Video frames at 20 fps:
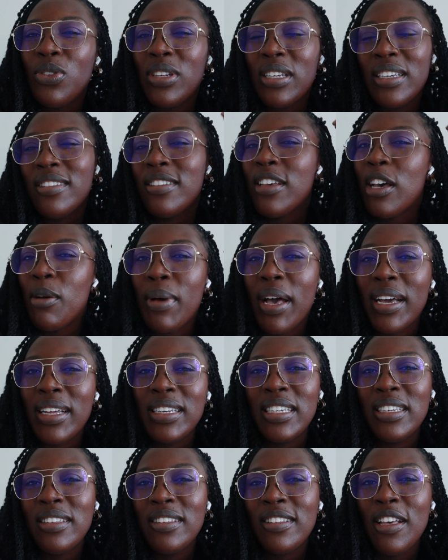detail by
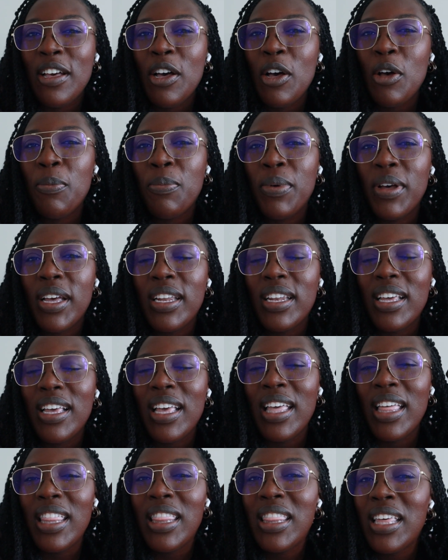detail, but
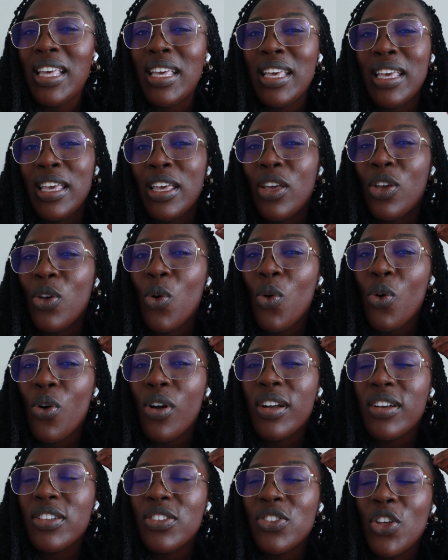in the
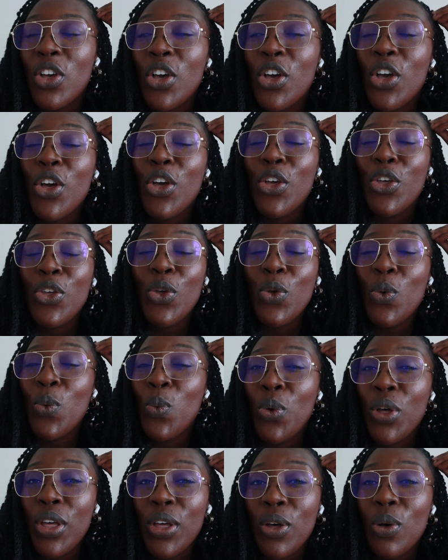e-course, you
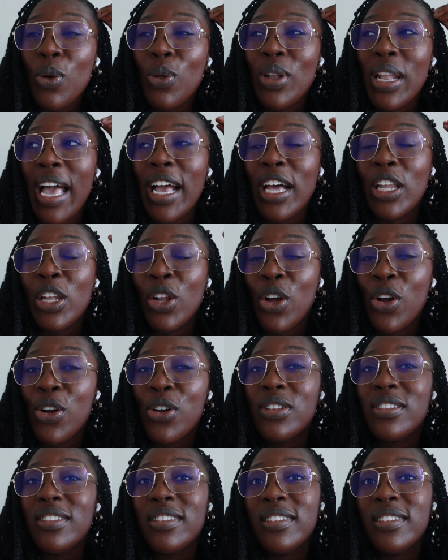will like learn